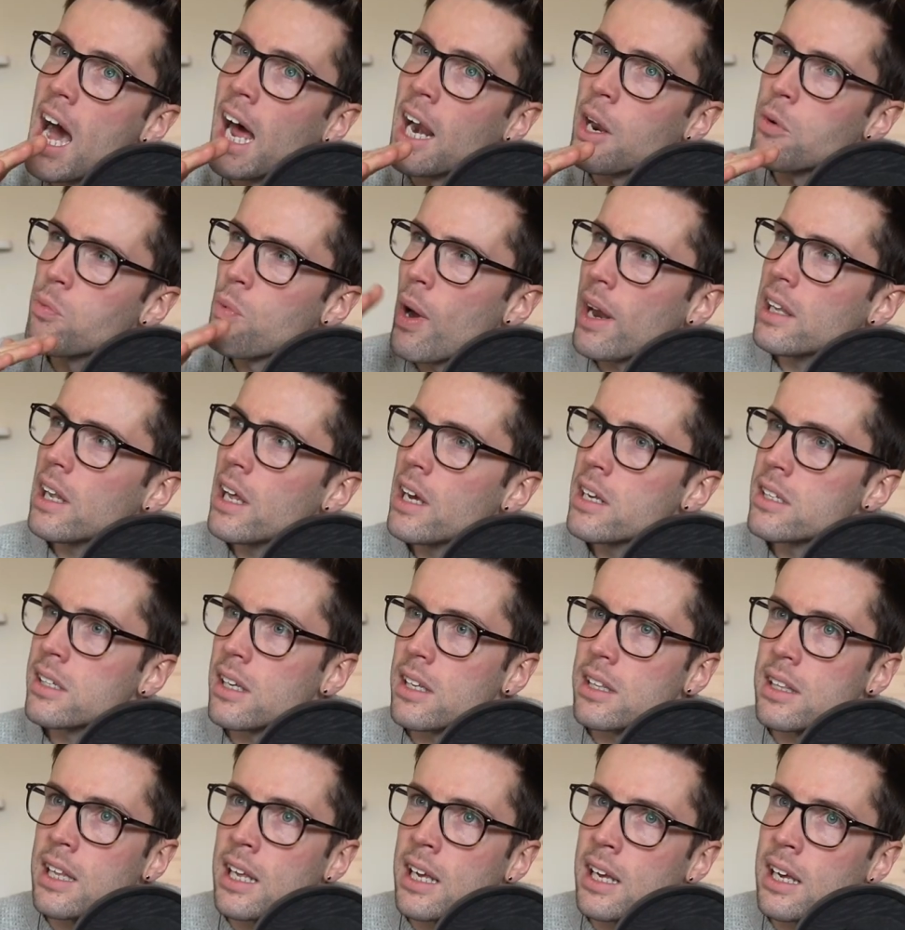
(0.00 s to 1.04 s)
and it redlines I
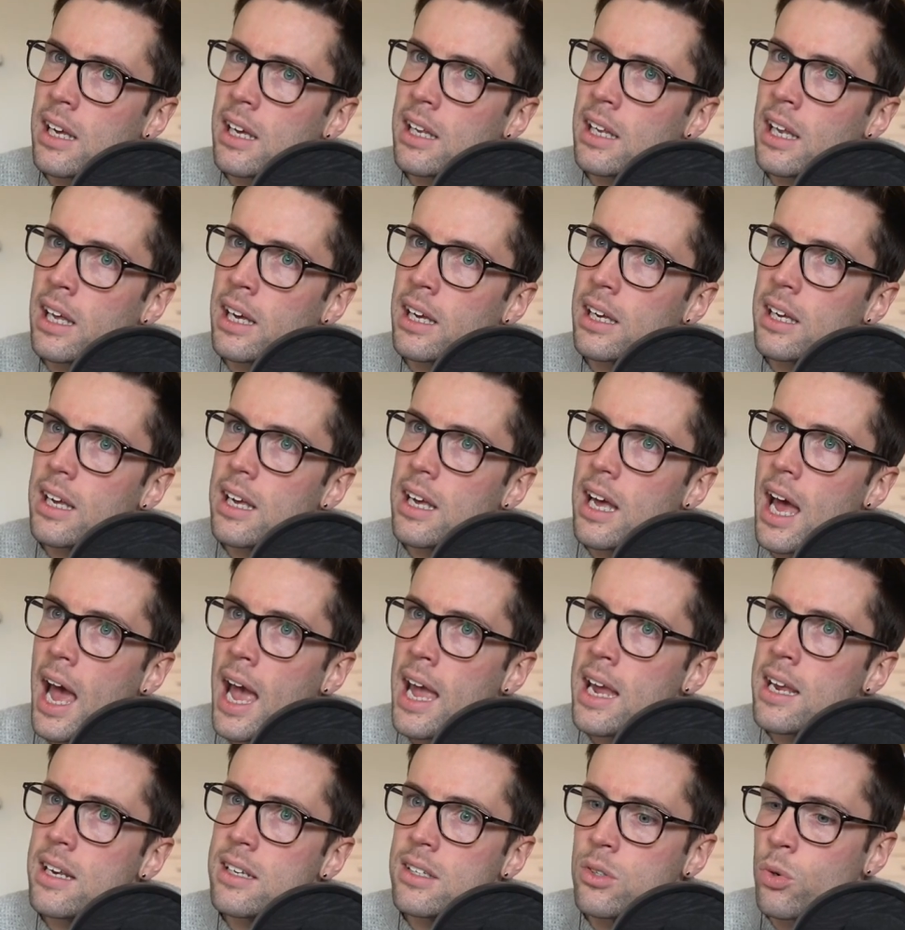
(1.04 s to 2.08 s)
think at like
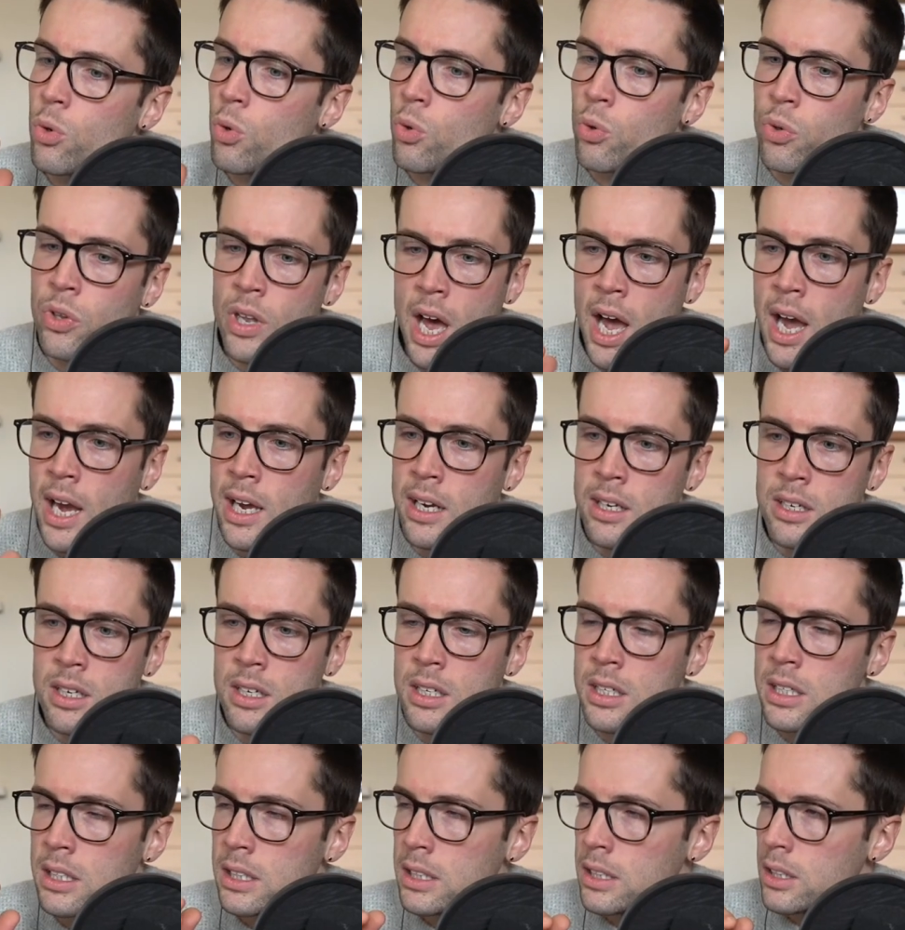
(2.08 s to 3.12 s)
eight or nine,
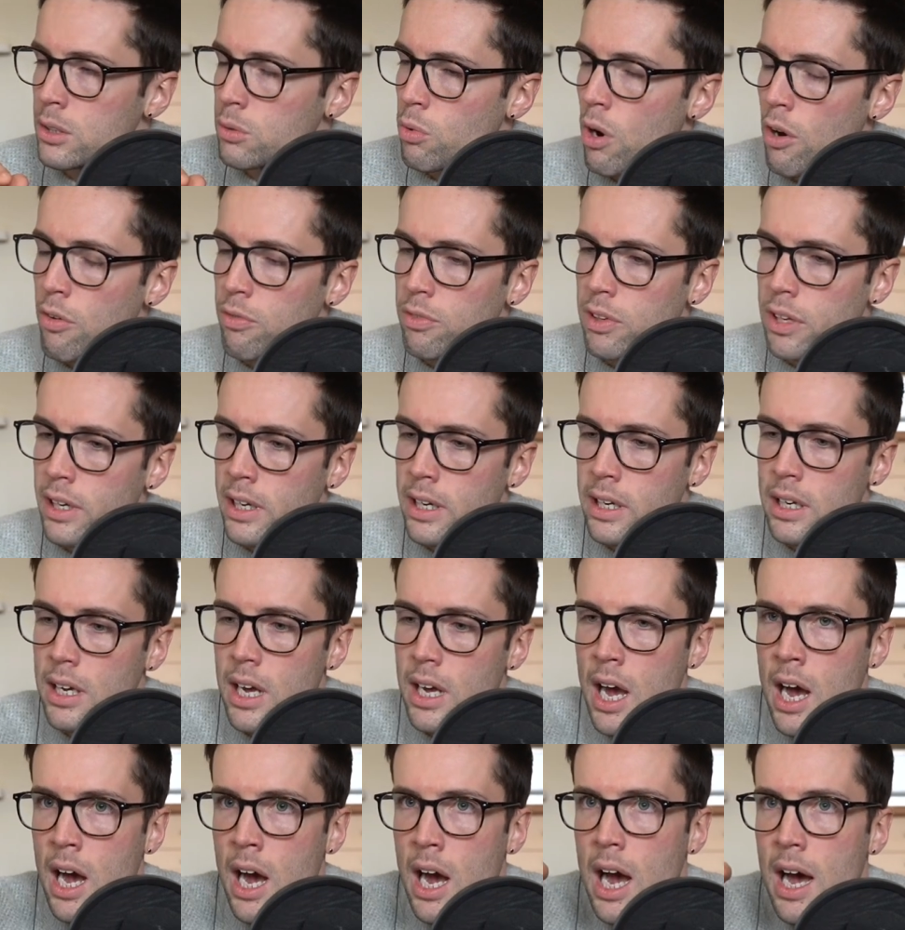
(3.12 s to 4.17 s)
roughly,
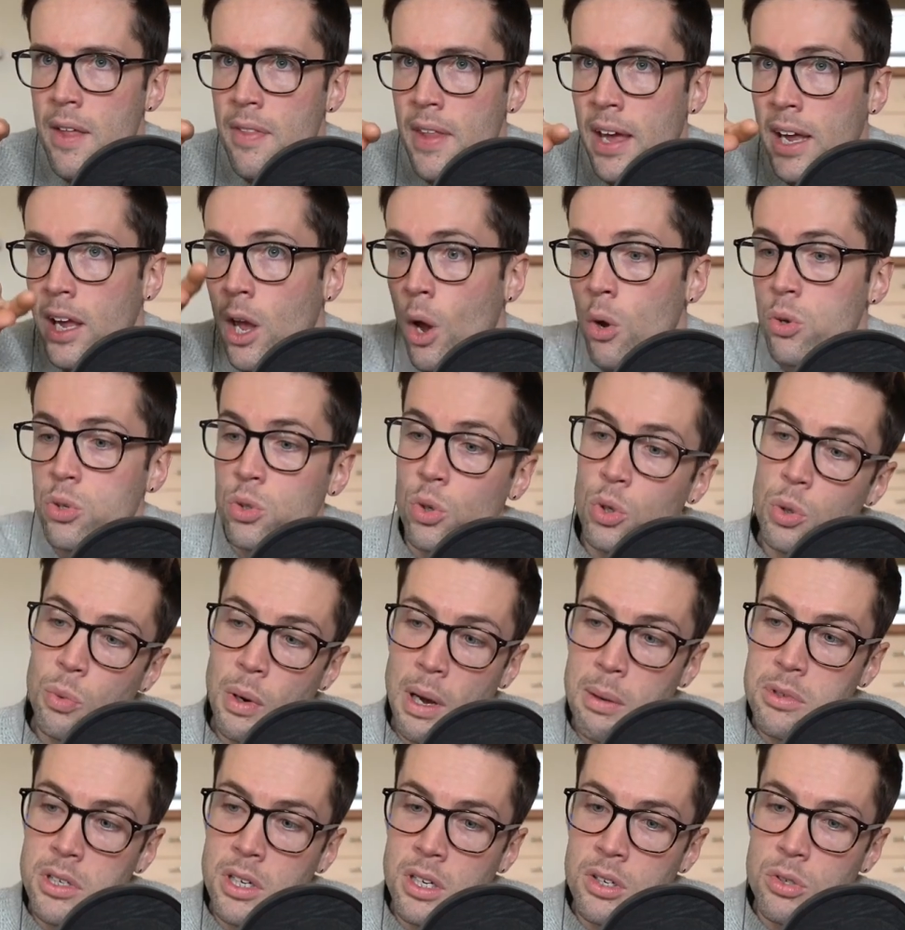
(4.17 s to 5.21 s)
uh, and then goes all the way
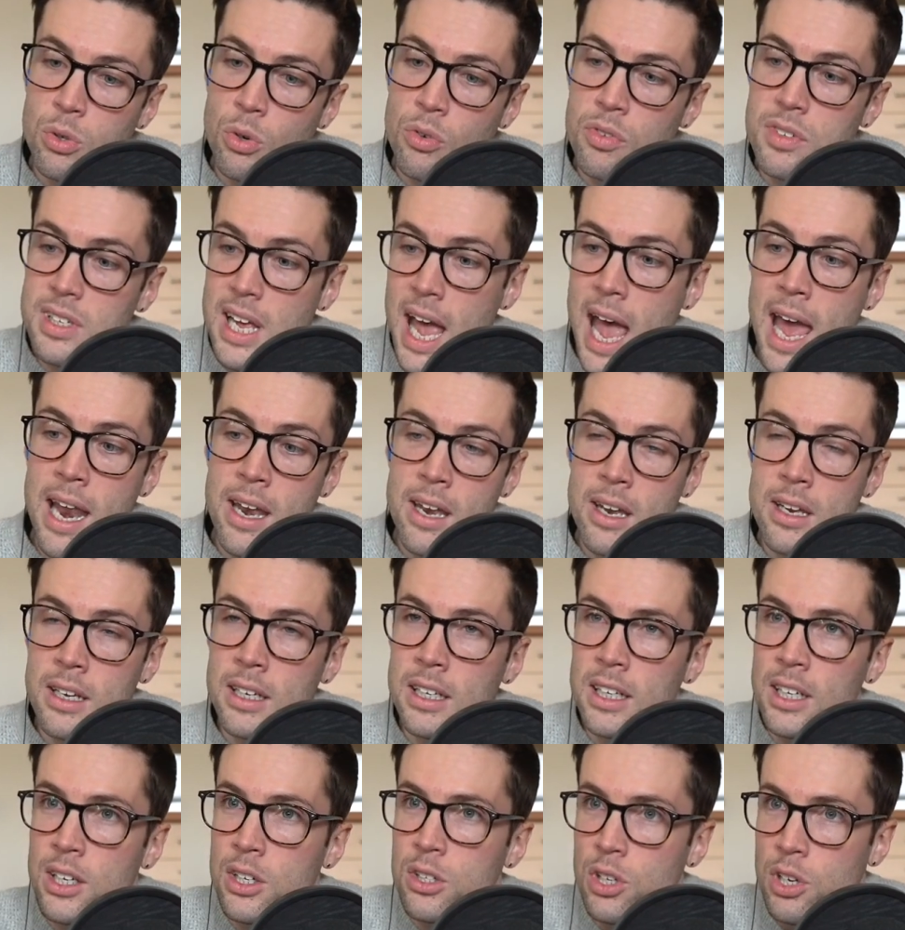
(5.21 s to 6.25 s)
up to sort of ten
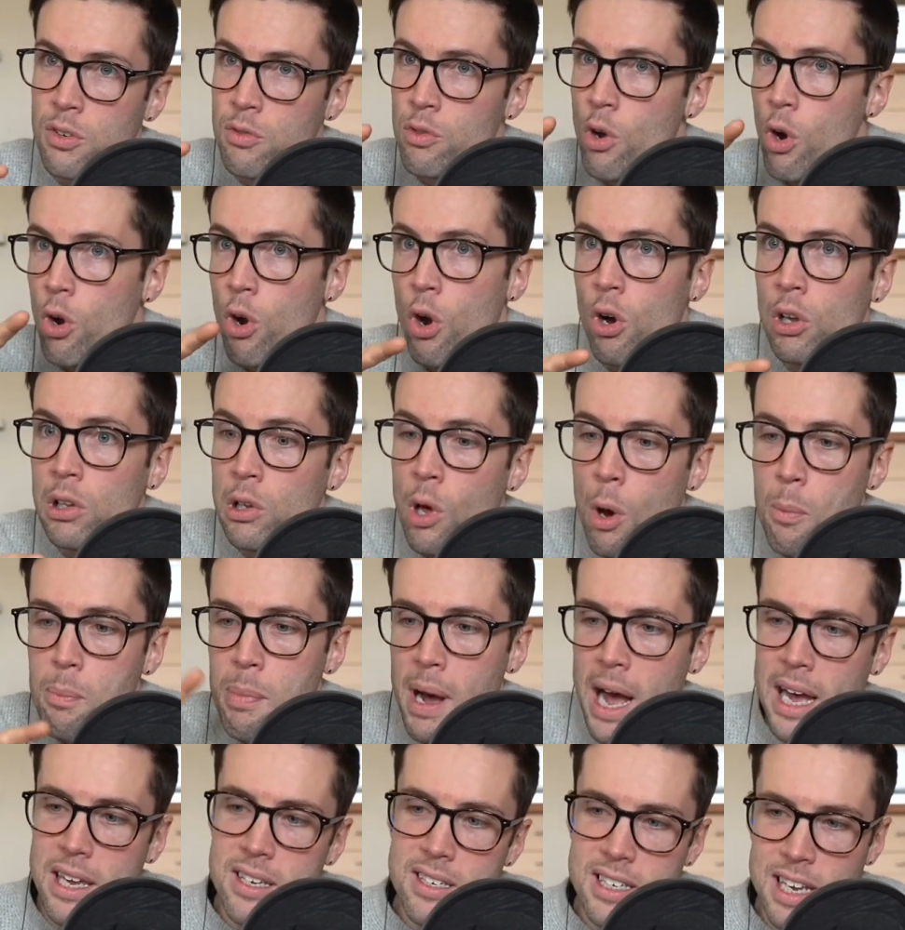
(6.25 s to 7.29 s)
so you've not right. got a lot
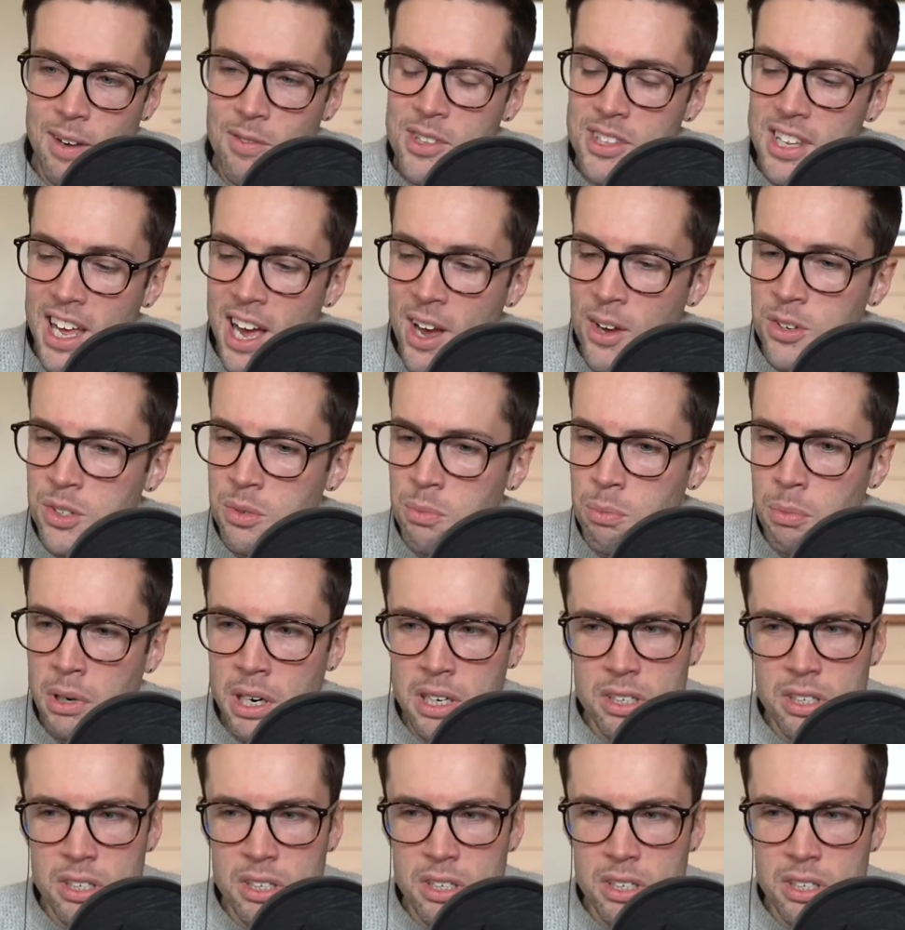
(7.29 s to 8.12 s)
past 7,000, but